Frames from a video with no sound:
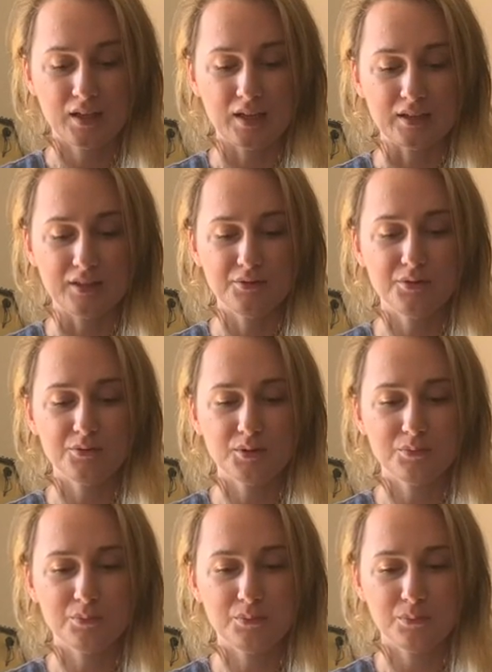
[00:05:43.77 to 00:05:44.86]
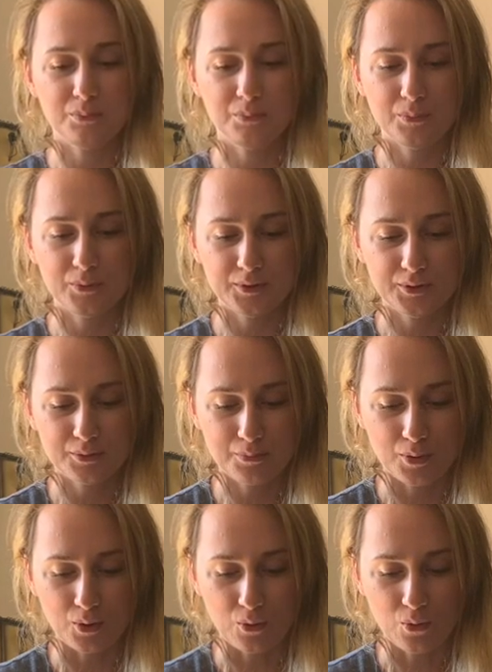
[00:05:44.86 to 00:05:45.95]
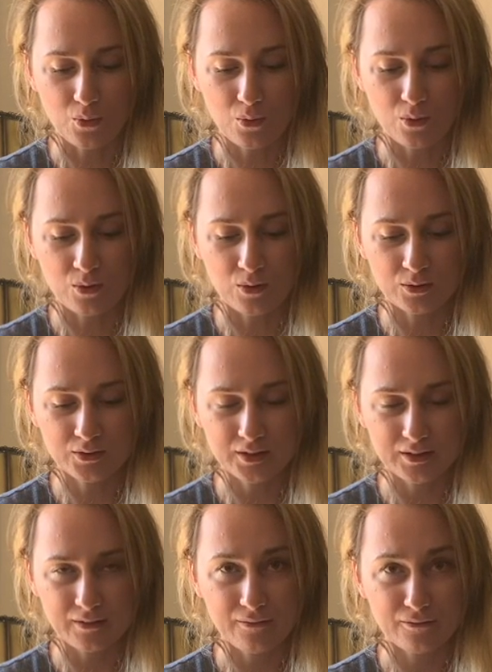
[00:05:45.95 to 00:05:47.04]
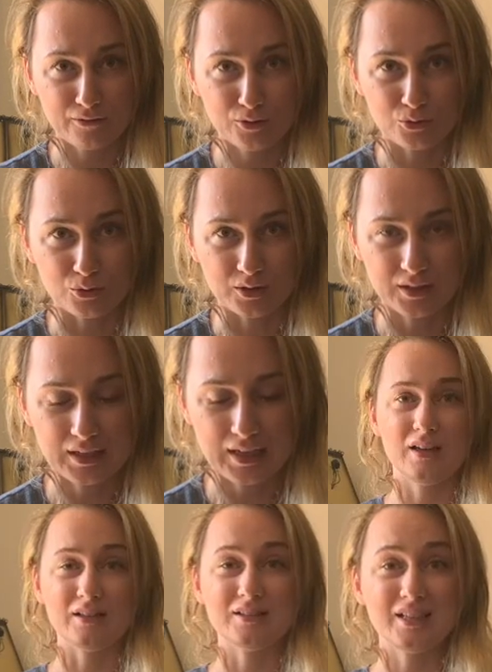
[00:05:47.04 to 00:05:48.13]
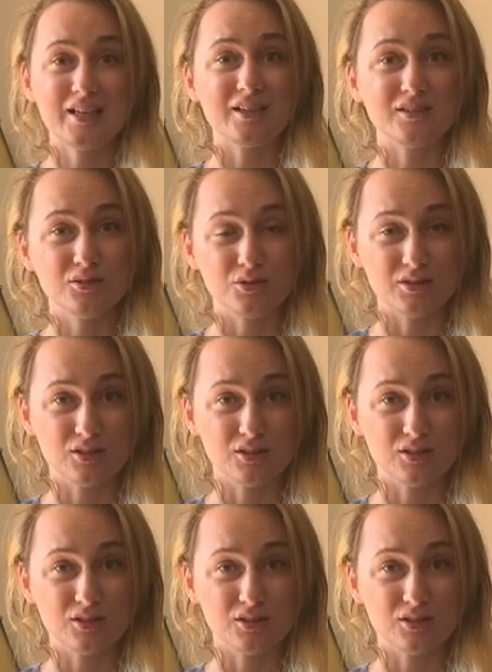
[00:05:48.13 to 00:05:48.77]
And if you will put your bow on the floor and take it to the